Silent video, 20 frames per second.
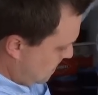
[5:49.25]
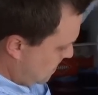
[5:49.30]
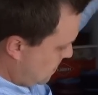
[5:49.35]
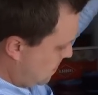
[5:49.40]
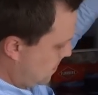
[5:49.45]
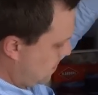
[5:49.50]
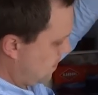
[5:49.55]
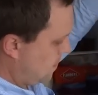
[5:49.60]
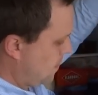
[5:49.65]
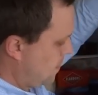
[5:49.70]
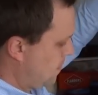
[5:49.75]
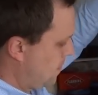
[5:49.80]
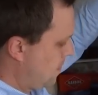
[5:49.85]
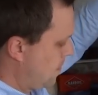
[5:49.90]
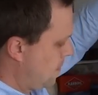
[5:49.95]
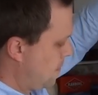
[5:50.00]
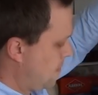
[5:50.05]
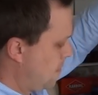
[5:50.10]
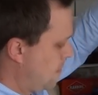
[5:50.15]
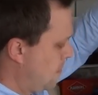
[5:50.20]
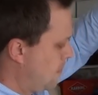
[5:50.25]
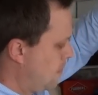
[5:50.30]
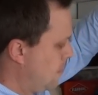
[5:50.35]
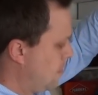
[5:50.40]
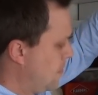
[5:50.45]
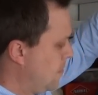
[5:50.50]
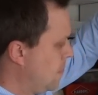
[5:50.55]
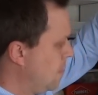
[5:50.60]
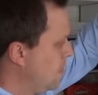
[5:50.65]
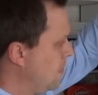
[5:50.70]

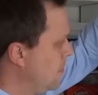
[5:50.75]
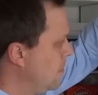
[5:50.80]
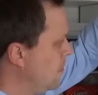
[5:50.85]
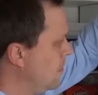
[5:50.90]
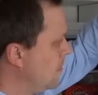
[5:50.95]
[no speech]